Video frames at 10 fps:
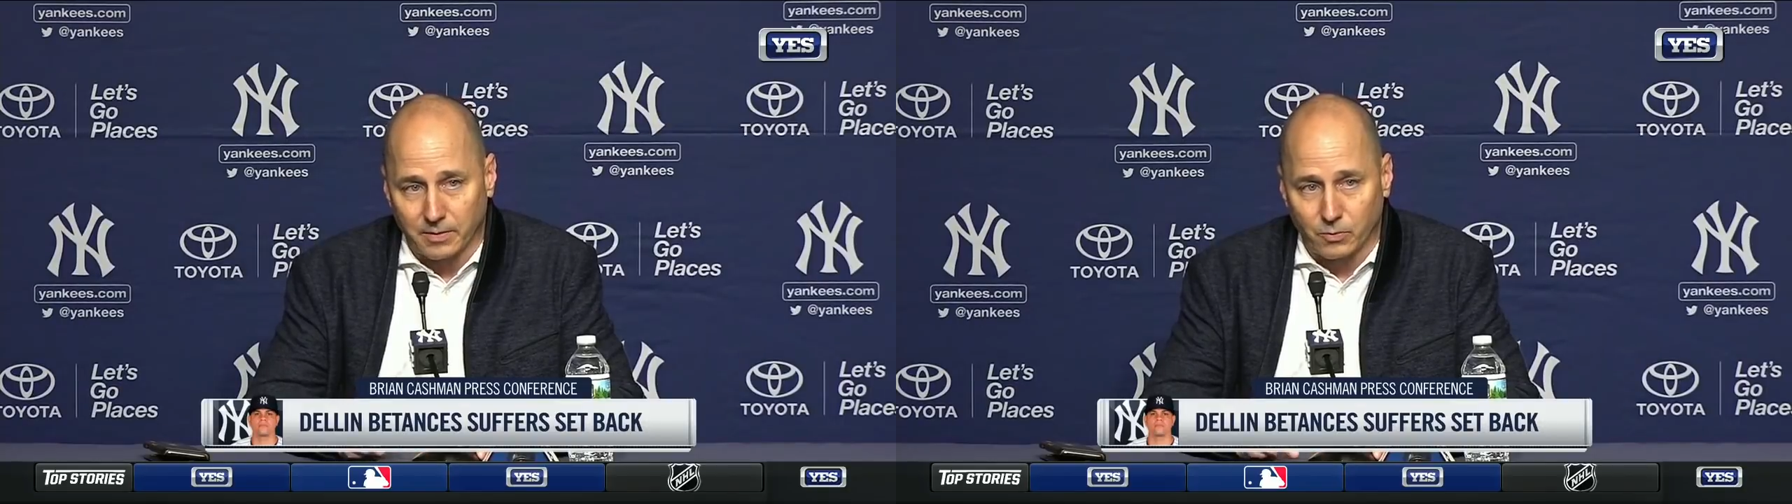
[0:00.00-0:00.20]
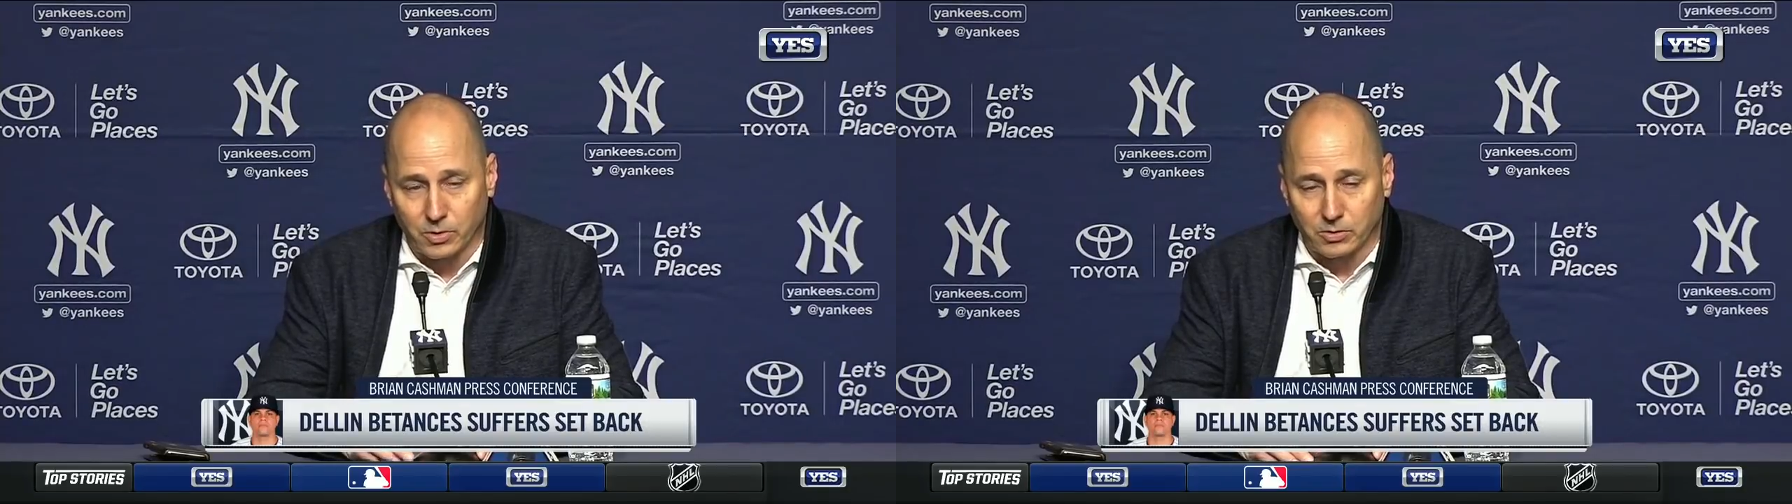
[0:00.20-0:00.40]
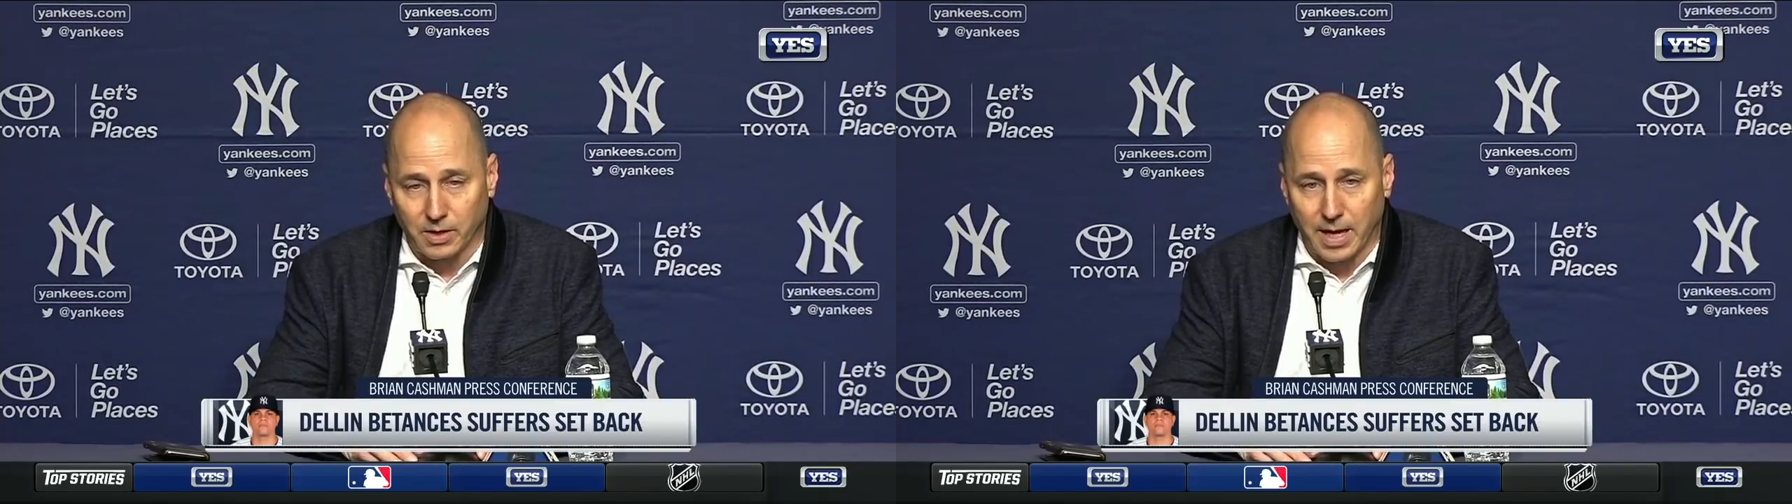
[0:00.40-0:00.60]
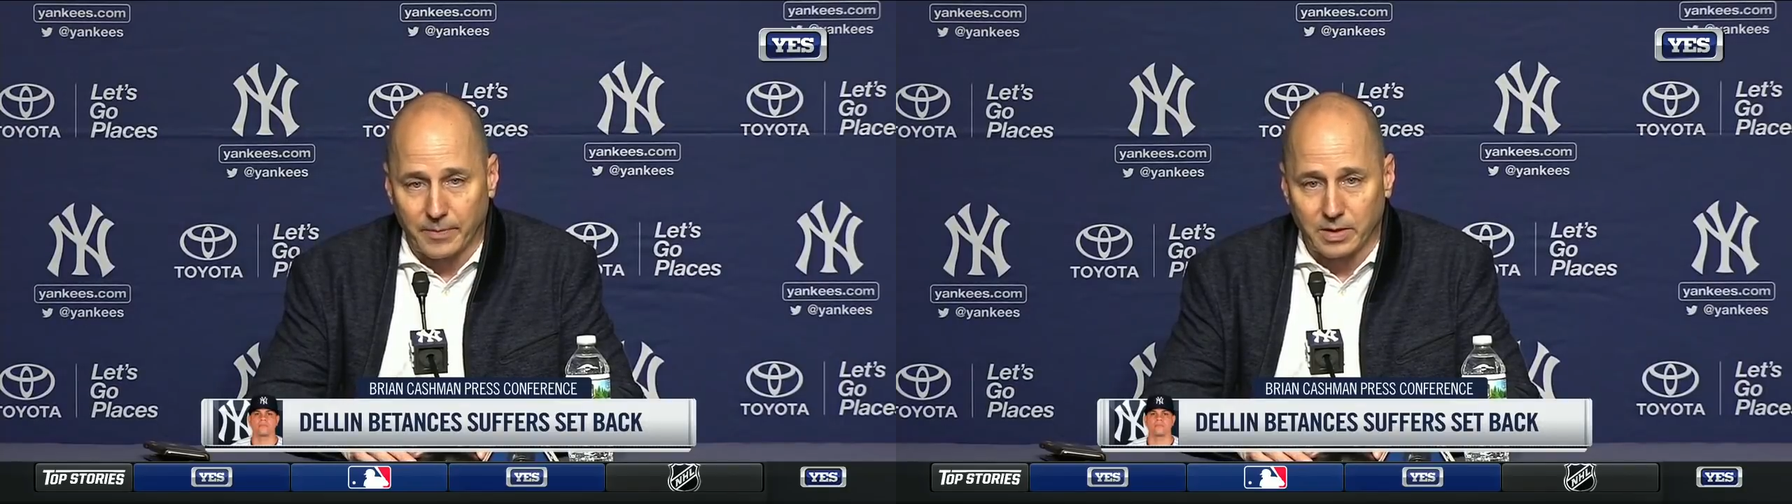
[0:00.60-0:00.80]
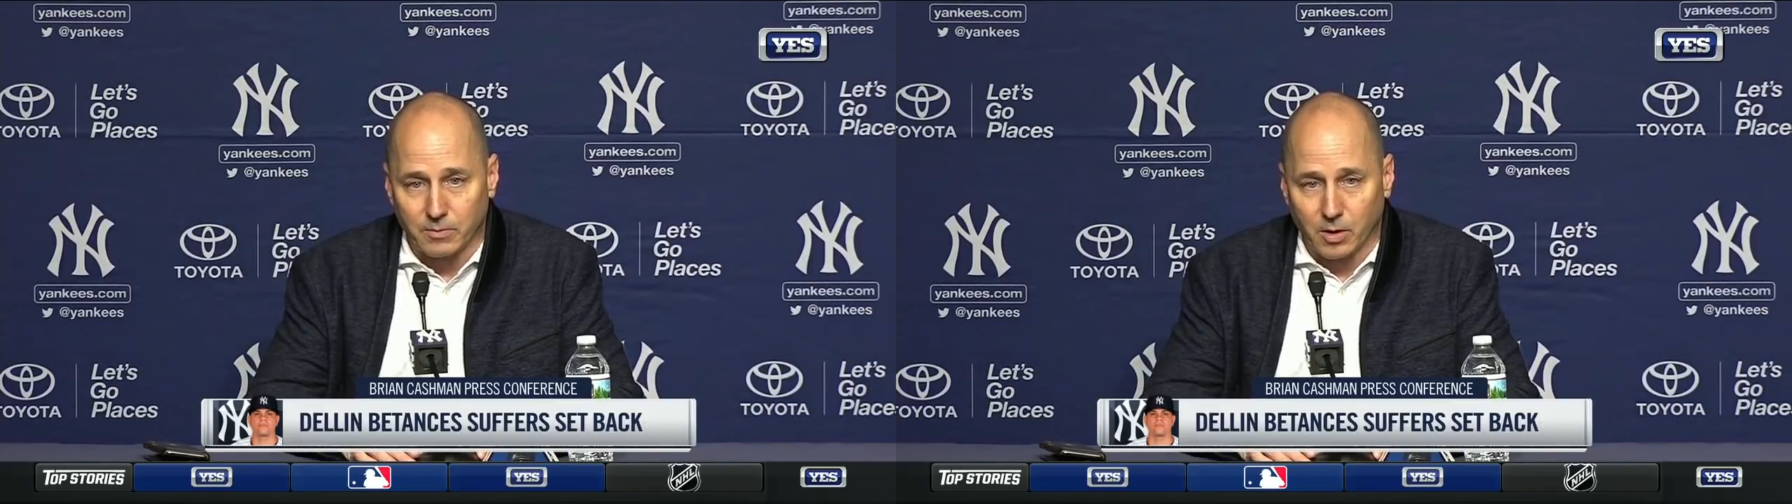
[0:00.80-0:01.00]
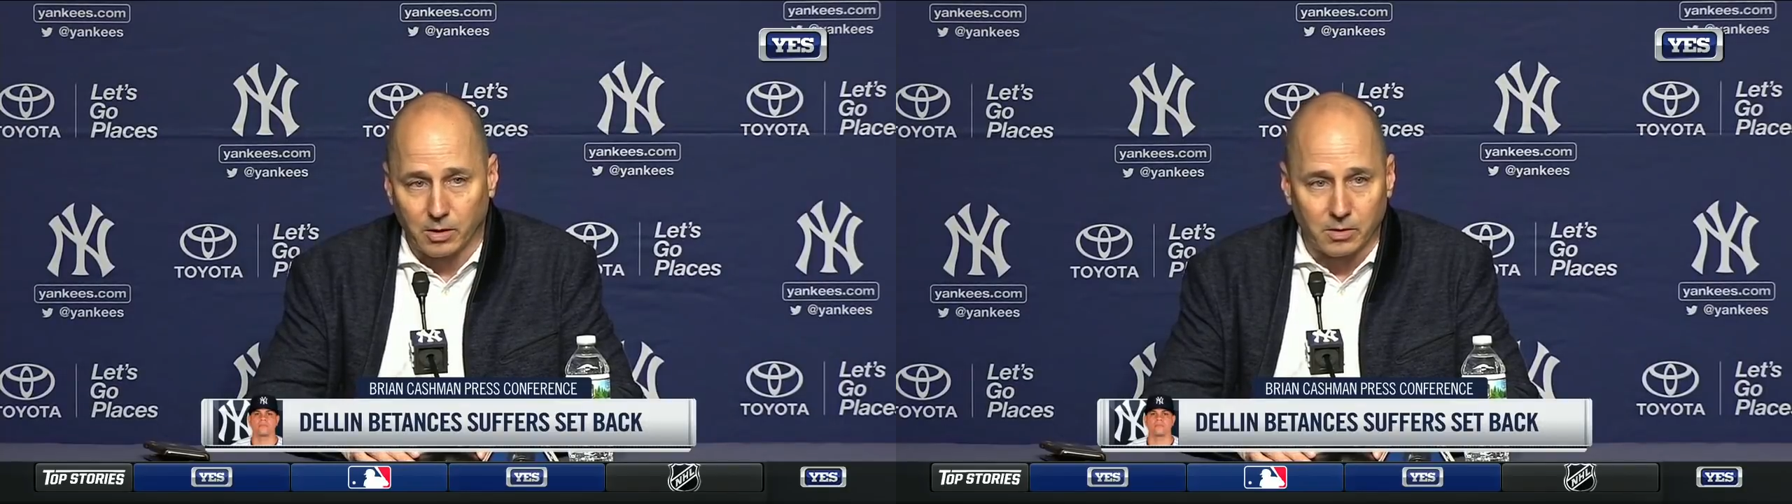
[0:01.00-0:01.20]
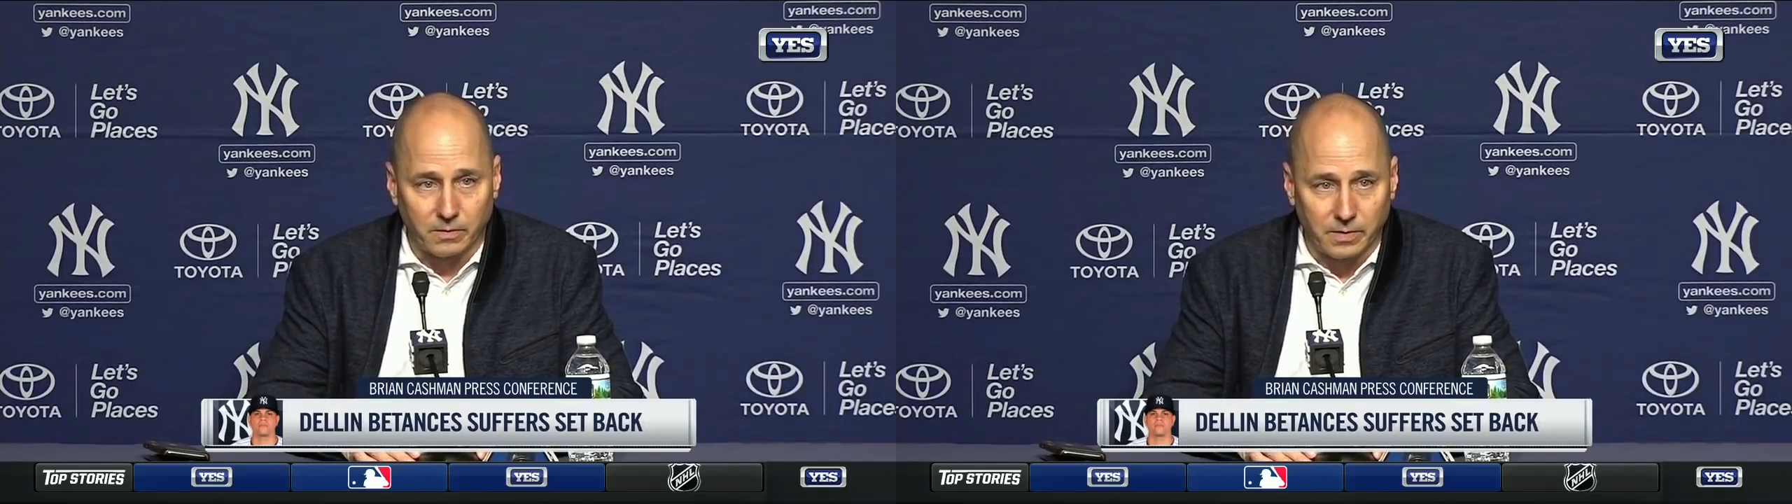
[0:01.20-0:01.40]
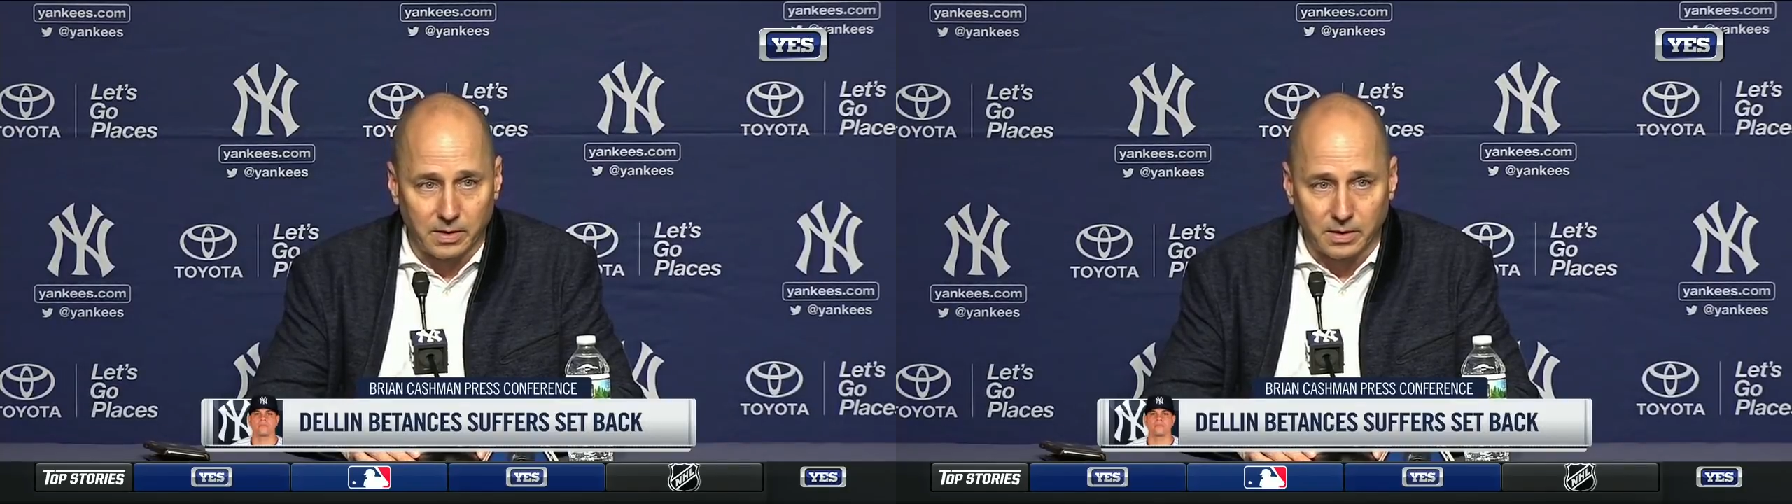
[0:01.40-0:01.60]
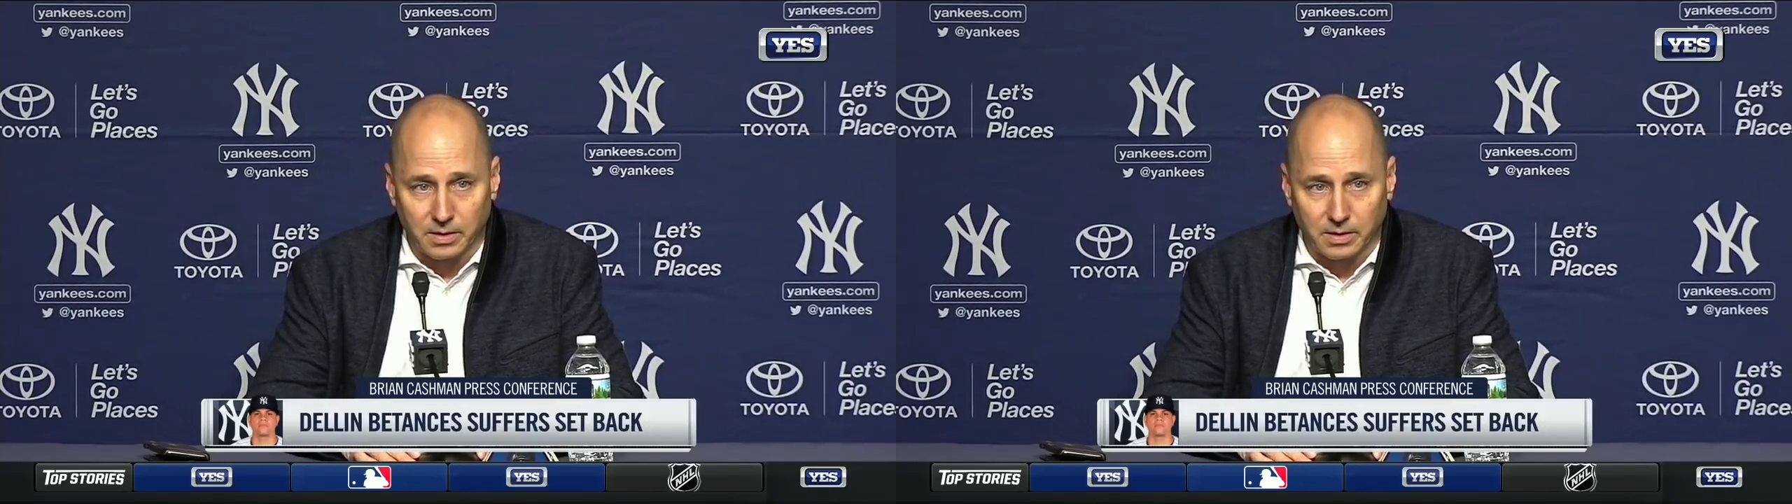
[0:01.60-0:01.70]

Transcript: which will happen tomorrow via